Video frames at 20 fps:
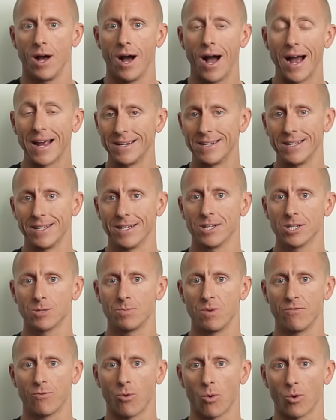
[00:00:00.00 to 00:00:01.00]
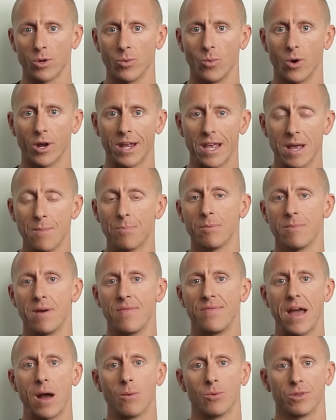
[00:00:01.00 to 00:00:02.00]
ideas before you want to
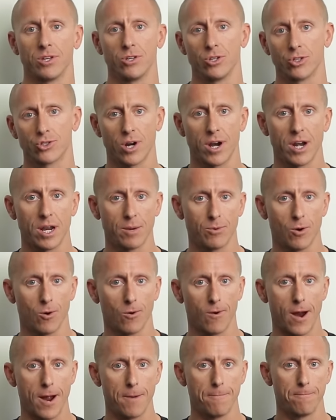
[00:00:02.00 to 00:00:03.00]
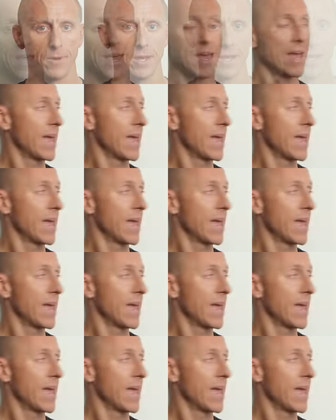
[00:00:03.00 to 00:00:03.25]
implement that within your training program.